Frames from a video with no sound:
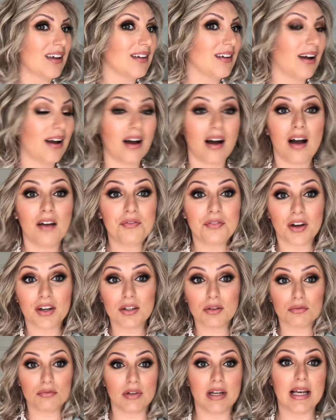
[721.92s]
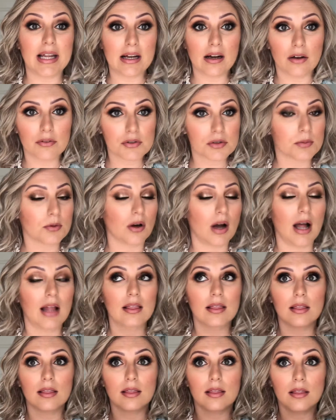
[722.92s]
Yeah, I find it really comfortable. I
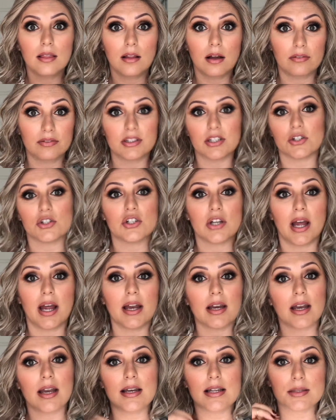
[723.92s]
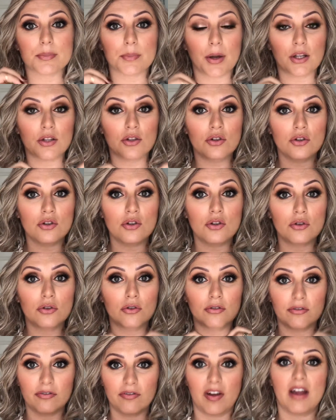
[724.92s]
love this shade. It is my new
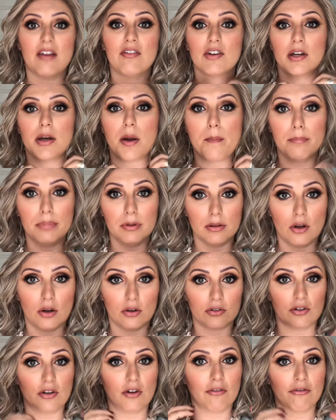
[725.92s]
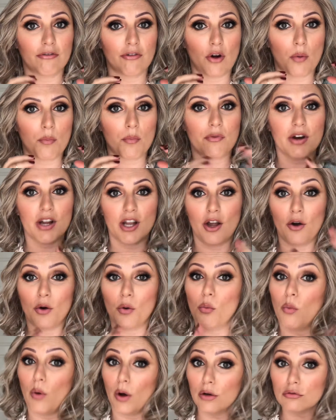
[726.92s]
favorite blonde from Raquel
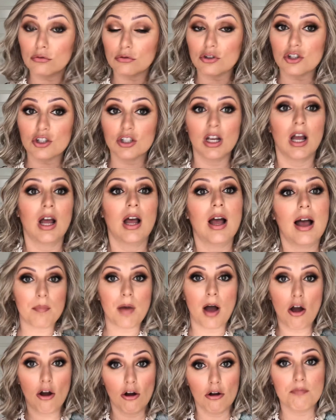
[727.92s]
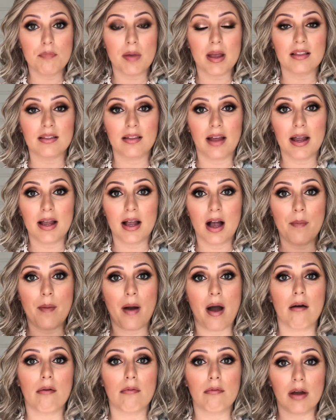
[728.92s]
Welch. I'm hoping they come
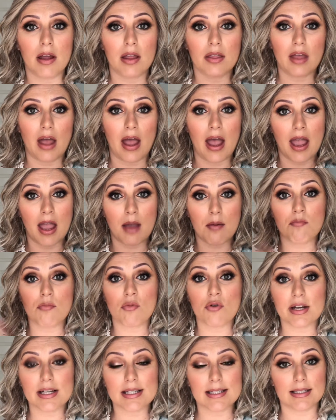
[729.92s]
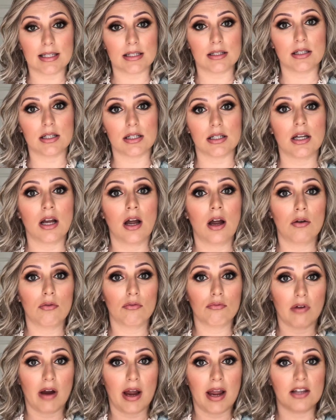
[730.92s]
out with a more extended
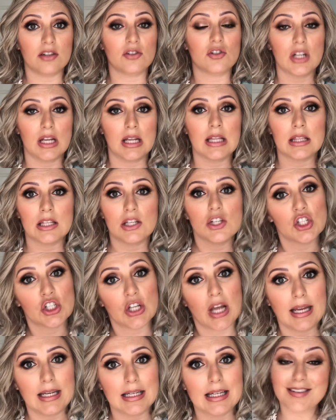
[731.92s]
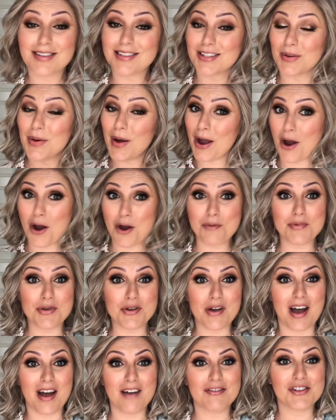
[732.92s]
range in this shade. So I hope you
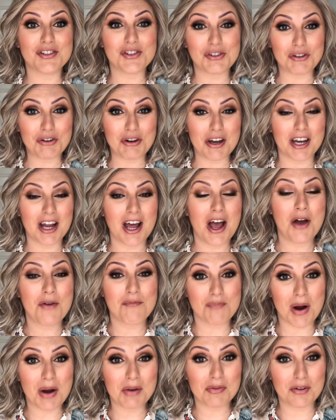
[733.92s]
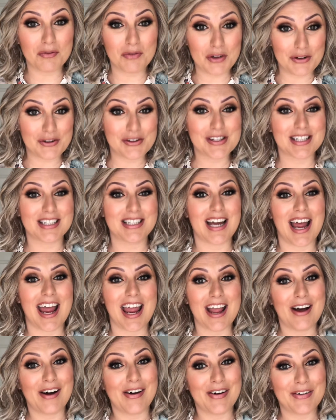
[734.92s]
have enjoyed my review
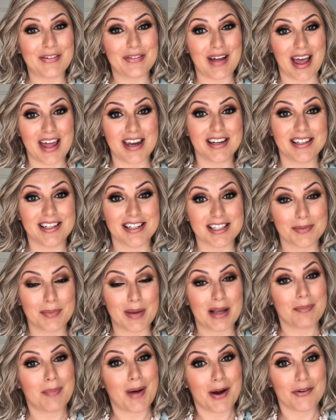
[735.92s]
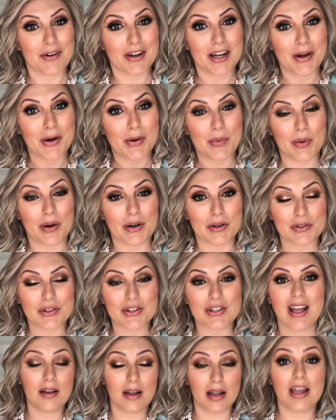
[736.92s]
today of Editor's Pick by Raquel Welch.
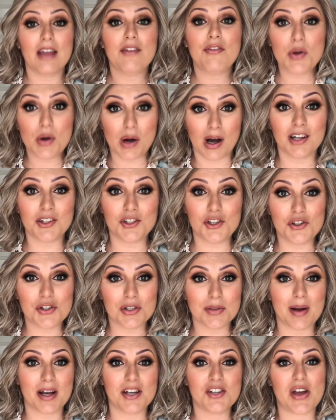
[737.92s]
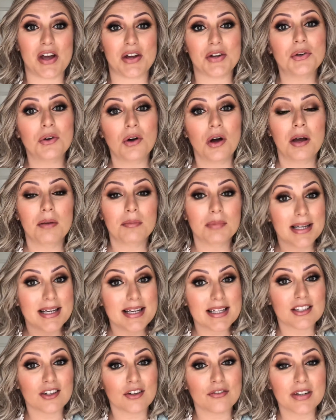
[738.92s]
If you are new to my channel,
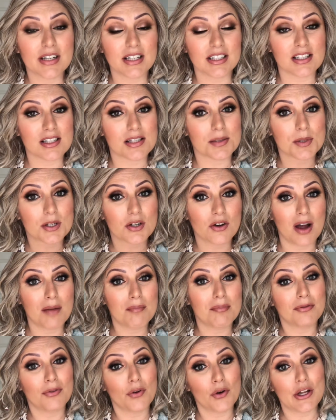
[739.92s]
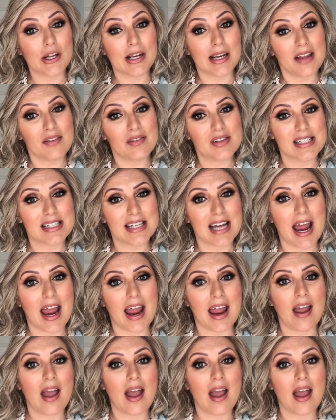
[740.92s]
please don't forget to subscribe before you leave today